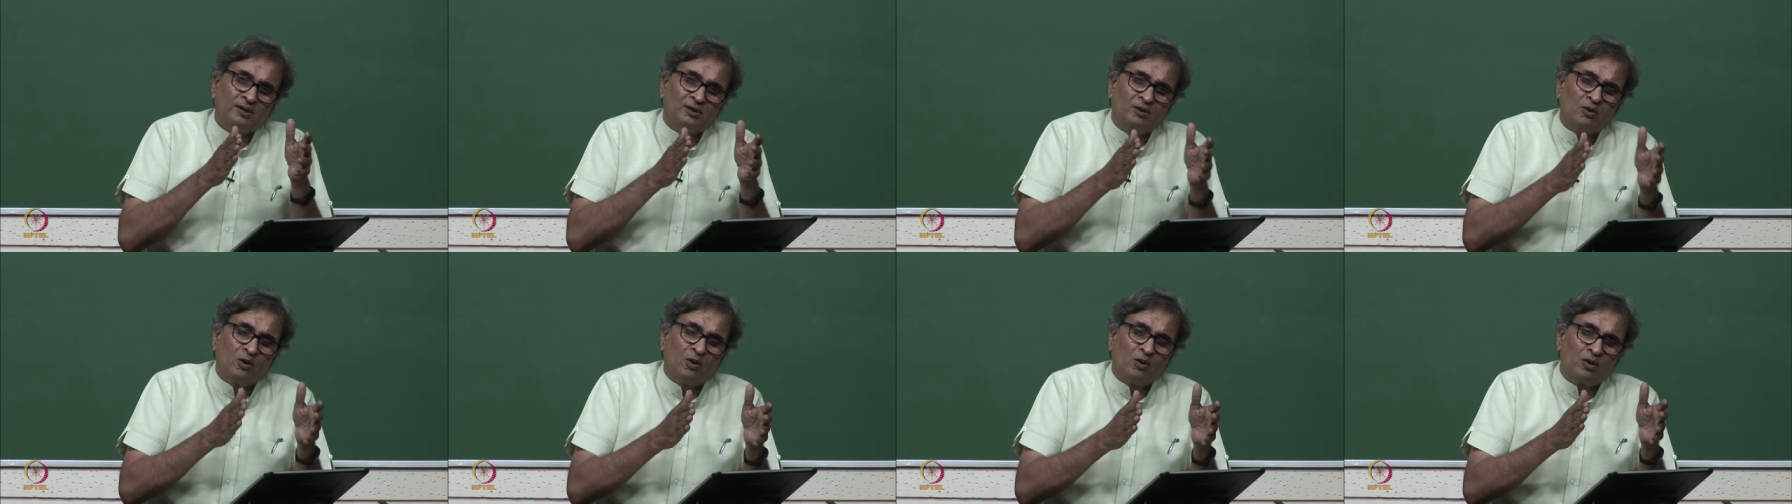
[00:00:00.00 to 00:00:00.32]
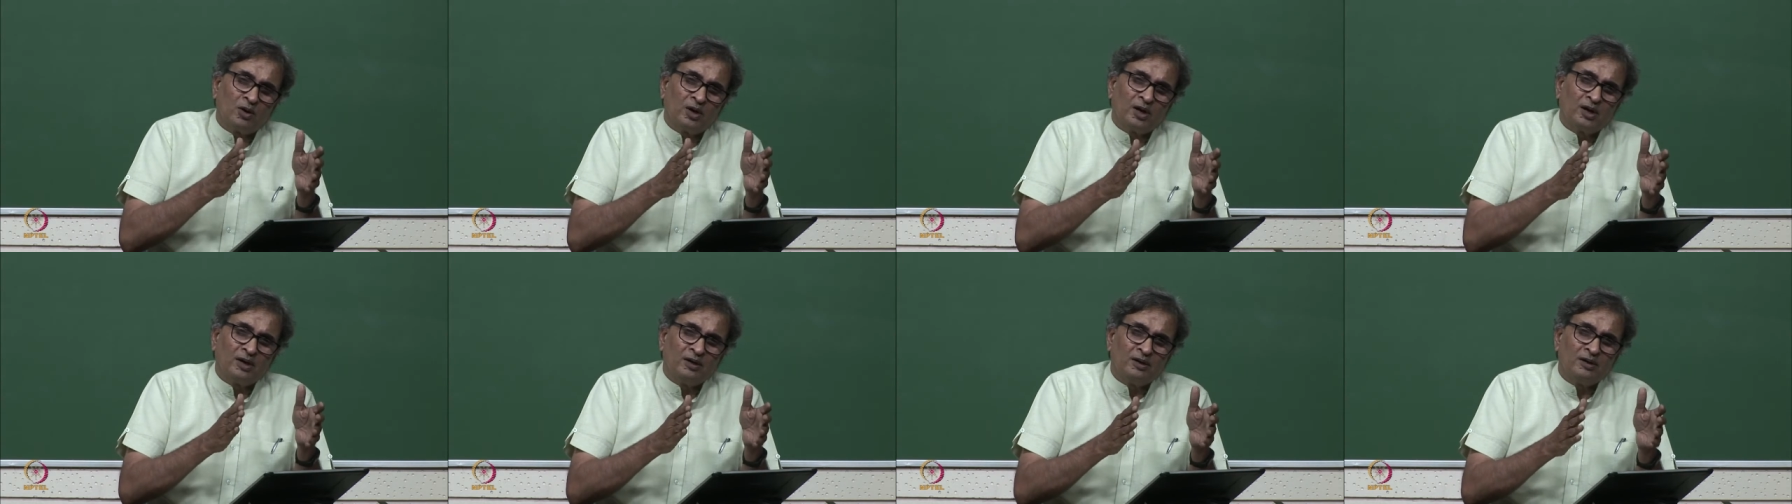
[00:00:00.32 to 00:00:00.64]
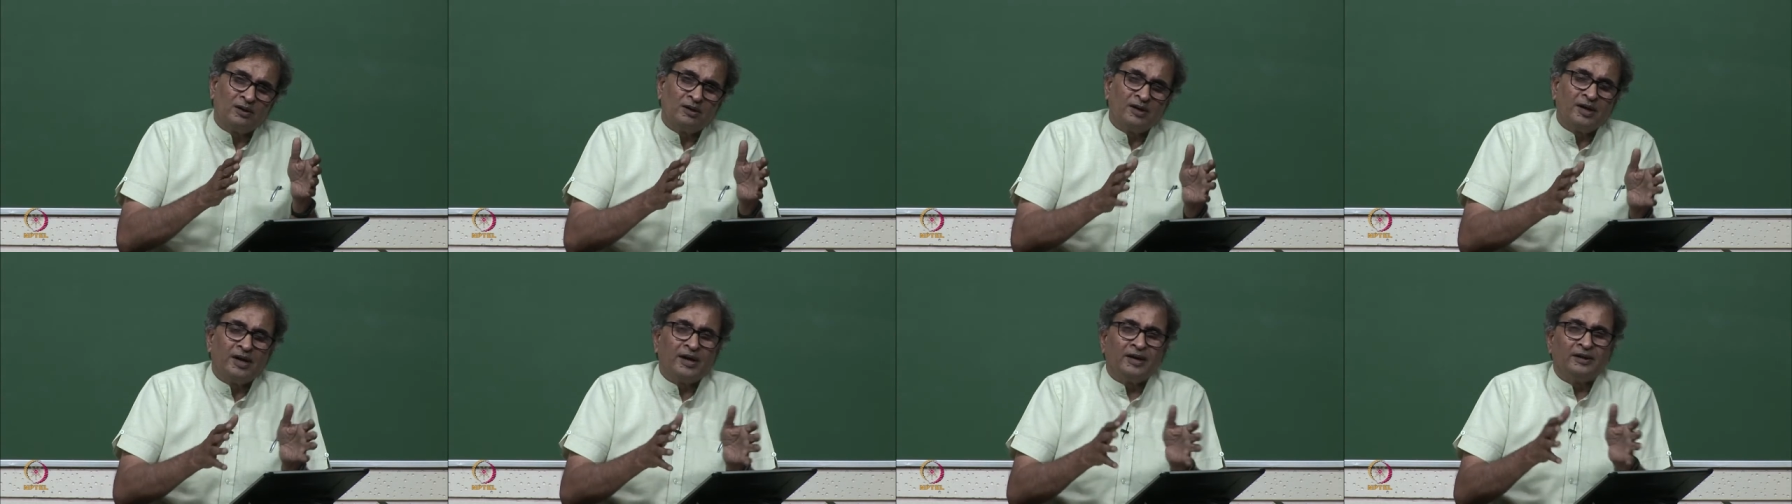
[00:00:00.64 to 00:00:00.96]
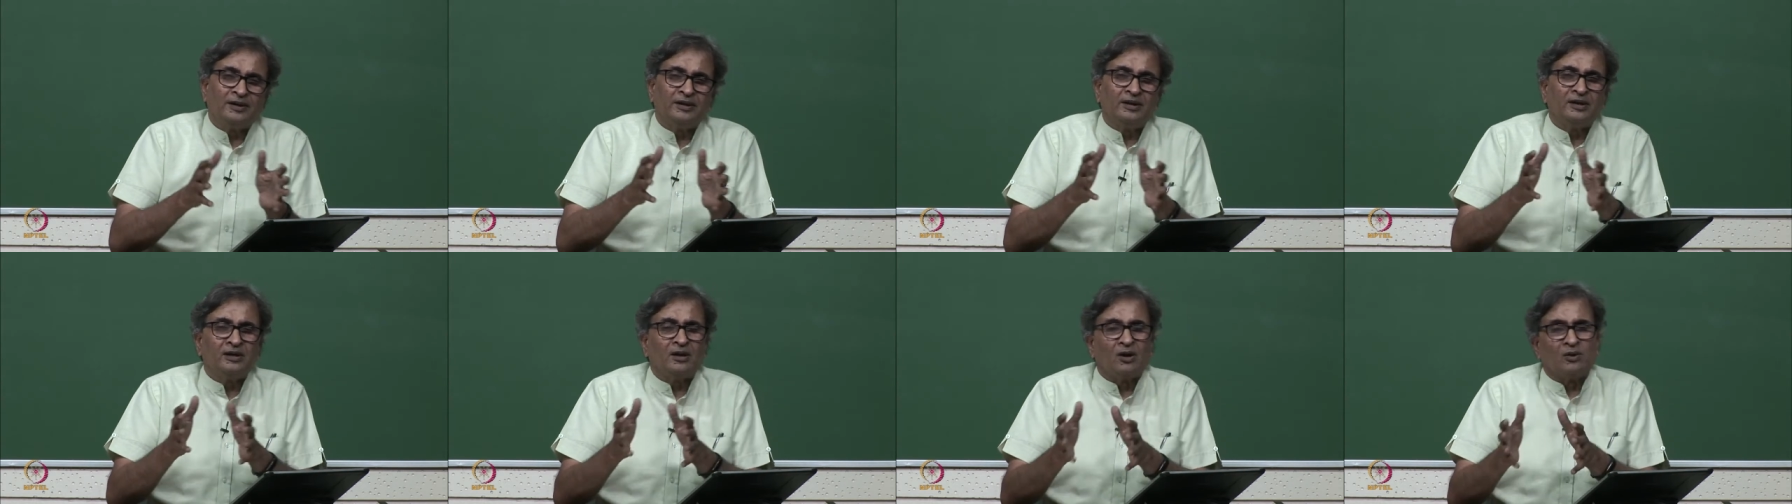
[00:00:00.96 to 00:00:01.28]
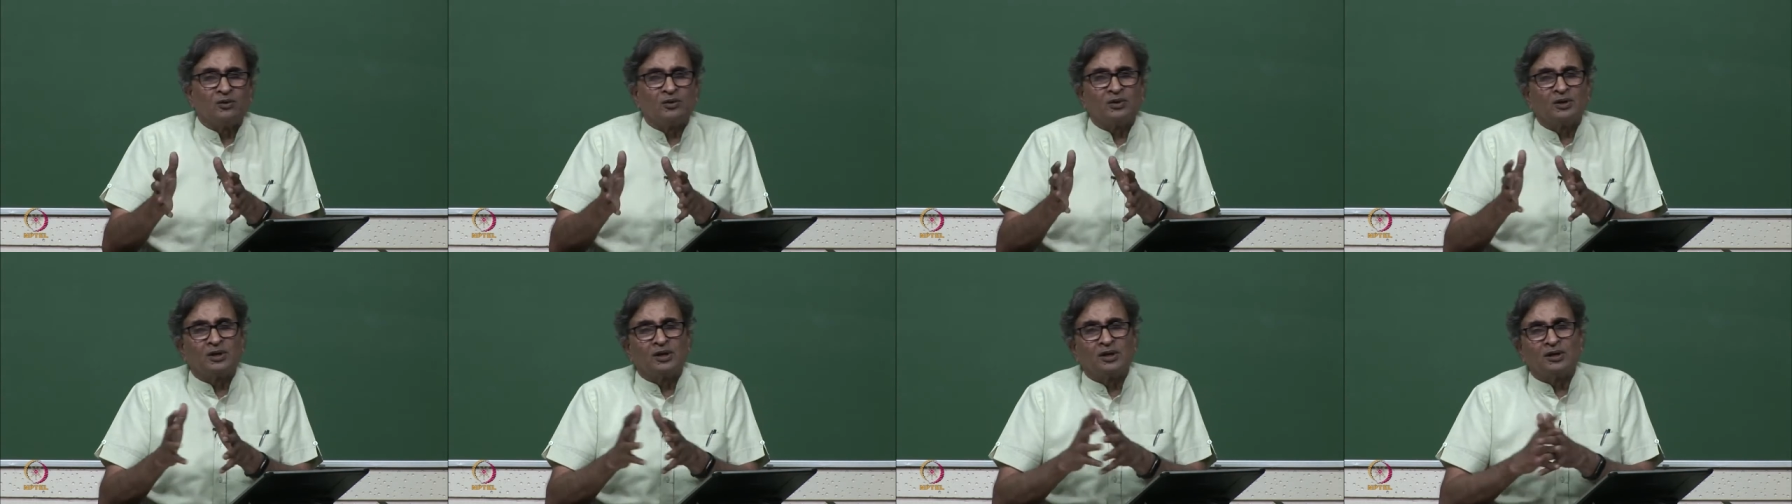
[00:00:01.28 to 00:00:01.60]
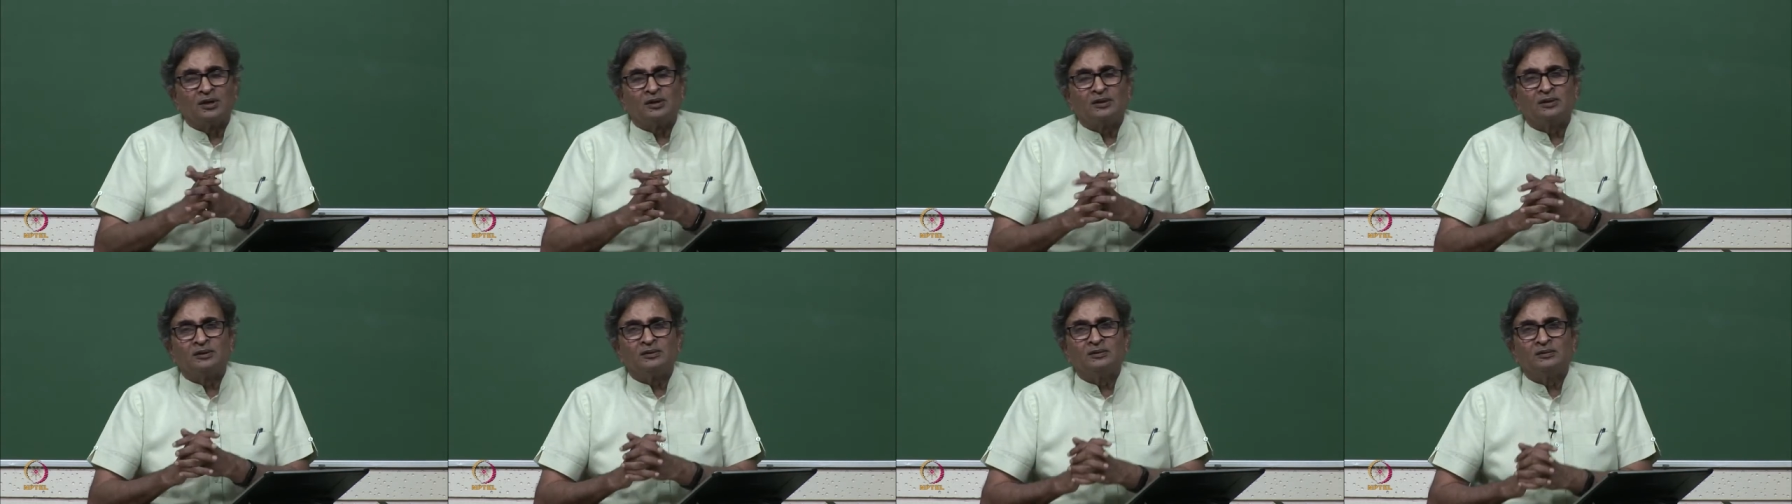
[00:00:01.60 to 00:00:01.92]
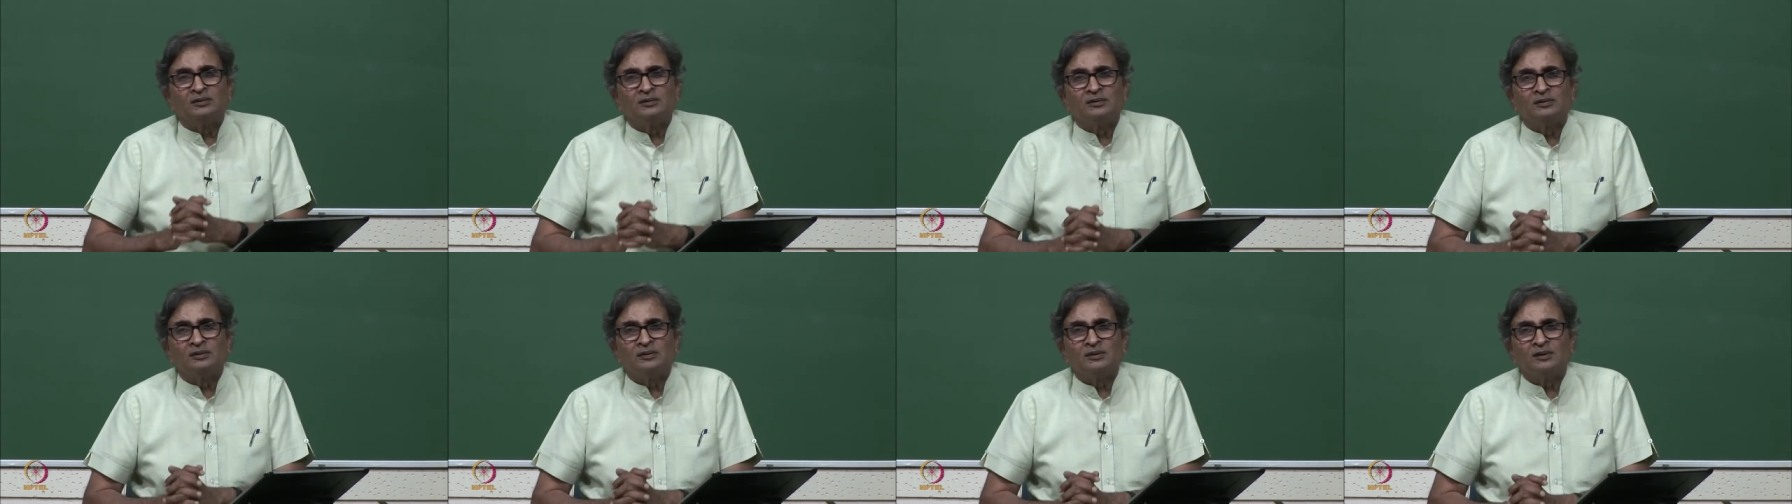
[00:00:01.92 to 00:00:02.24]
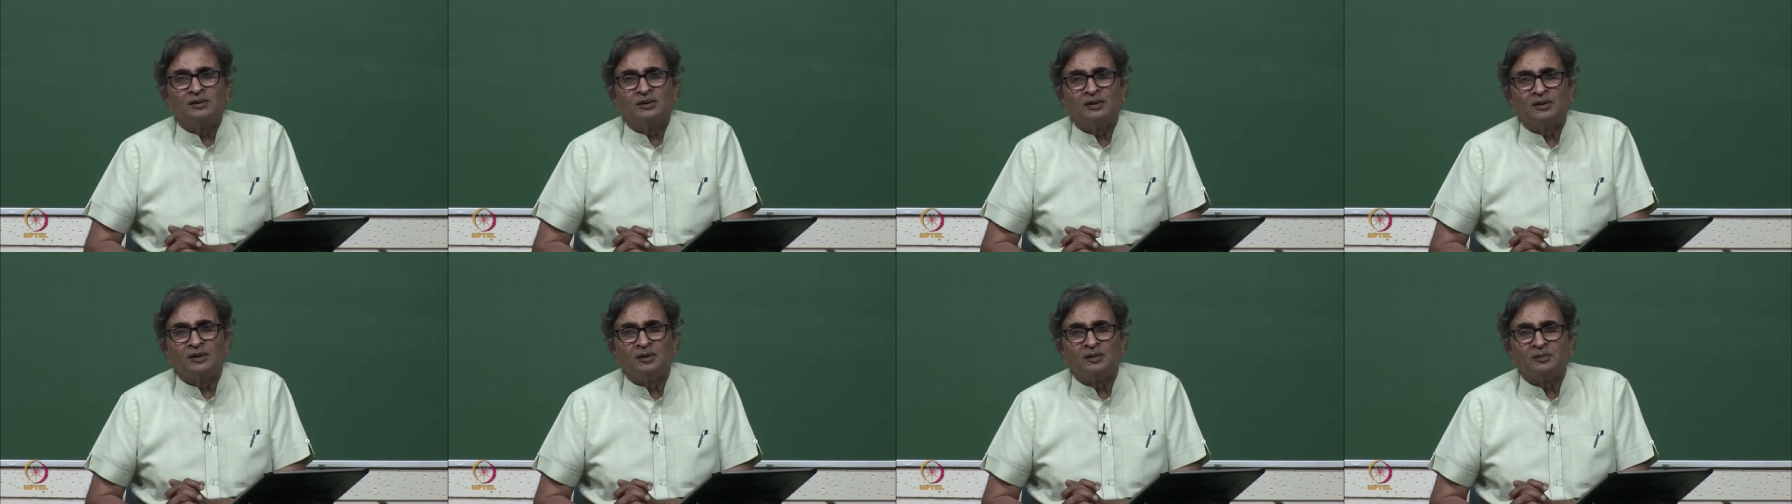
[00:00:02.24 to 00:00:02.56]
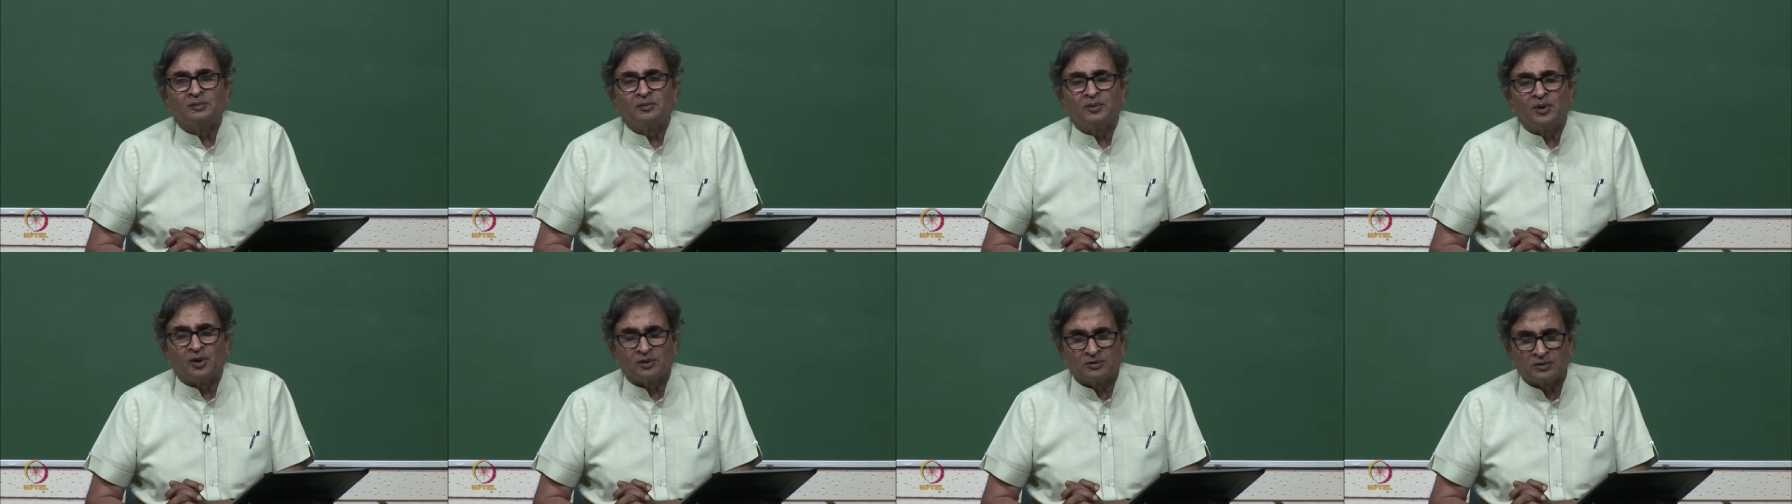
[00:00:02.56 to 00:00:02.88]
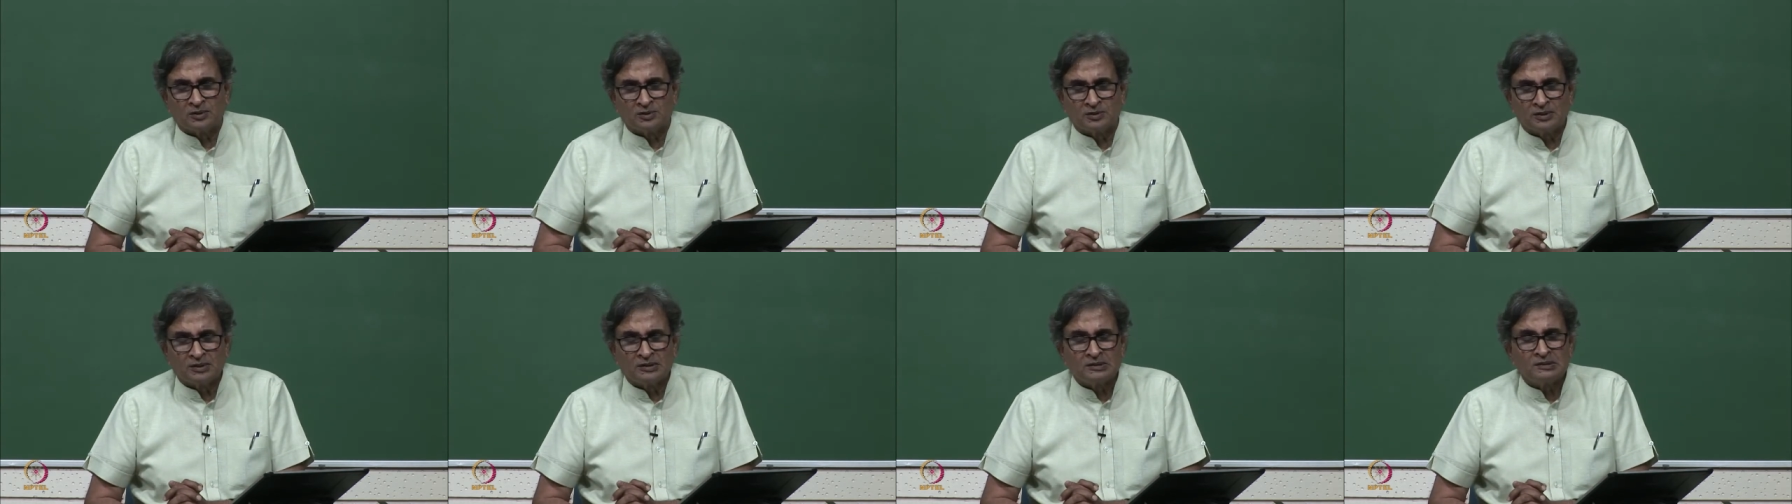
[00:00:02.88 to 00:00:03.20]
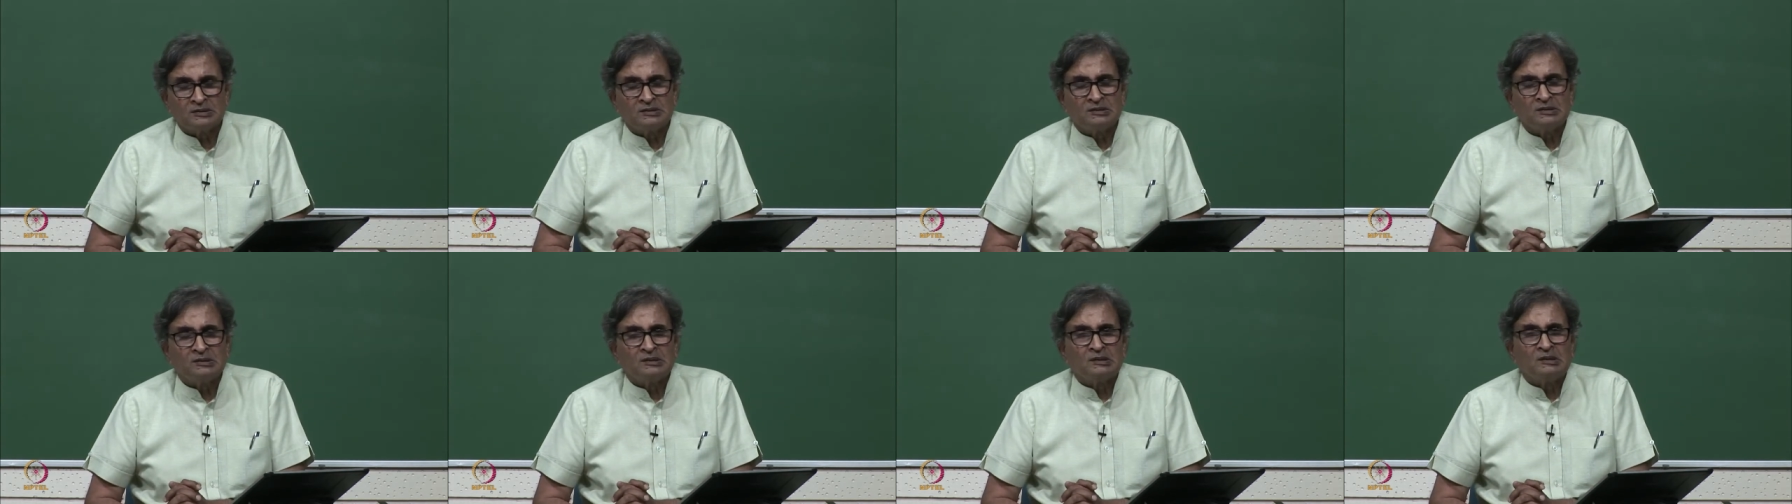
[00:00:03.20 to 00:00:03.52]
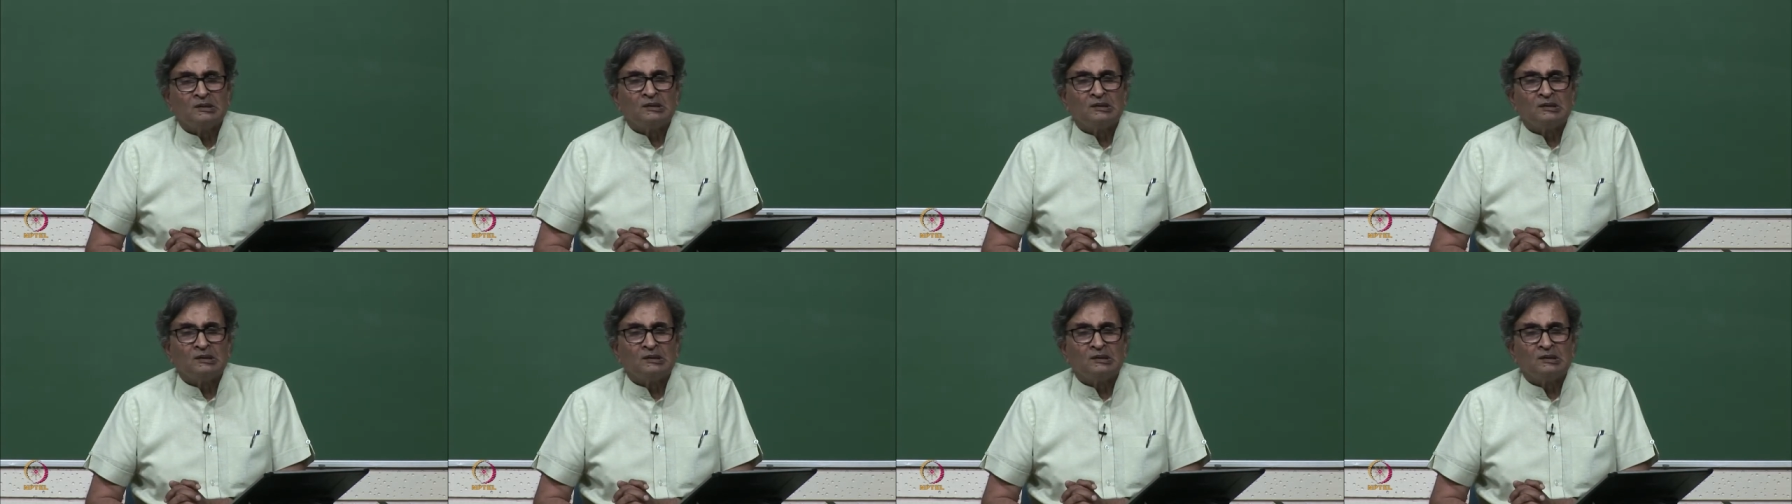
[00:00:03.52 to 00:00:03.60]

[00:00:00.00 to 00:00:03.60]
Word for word: co-current and the counter-current uh, processes,